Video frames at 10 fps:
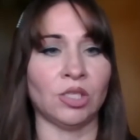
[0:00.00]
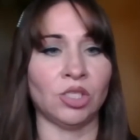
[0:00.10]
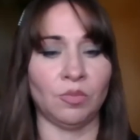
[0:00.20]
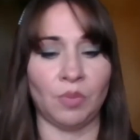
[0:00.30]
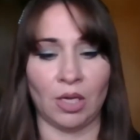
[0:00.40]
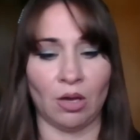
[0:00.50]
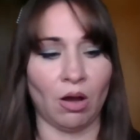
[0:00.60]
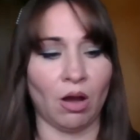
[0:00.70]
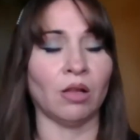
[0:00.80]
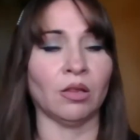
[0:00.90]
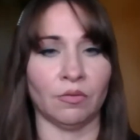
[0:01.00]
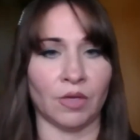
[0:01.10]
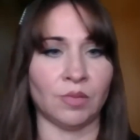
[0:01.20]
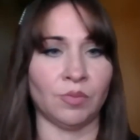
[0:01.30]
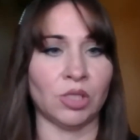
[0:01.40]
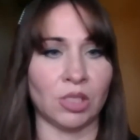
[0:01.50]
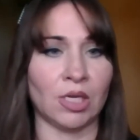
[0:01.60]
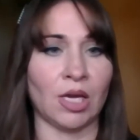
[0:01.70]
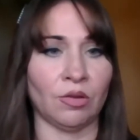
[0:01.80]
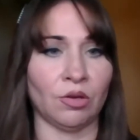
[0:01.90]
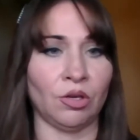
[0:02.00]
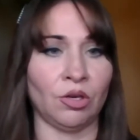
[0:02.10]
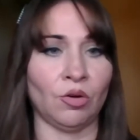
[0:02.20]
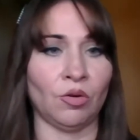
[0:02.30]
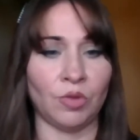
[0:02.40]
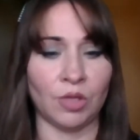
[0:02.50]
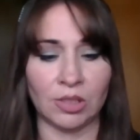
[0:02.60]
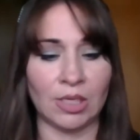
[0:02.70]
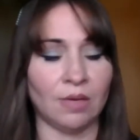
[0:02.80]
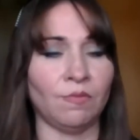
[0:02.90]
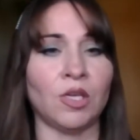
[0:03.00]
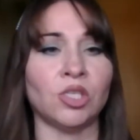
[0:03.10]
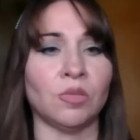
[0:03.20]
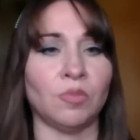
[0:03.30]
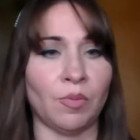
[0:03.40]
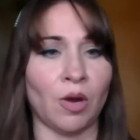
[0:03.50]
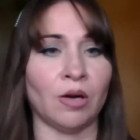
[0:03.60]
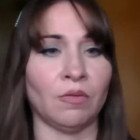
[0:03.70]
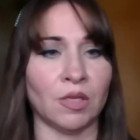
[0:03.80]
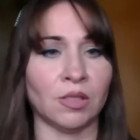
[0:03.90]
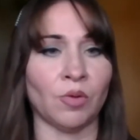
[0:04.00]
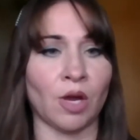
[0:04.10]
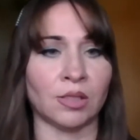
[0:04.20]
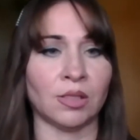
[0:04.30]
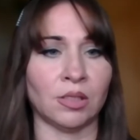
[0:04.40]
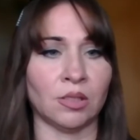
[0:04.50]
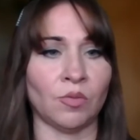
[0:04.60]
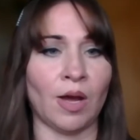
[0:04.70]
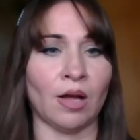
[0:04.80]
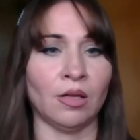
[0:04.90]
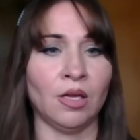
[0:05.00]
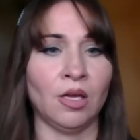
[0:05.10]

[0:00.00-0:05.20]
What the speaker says: It should be all of us put together. The DMV should be part of this process as well.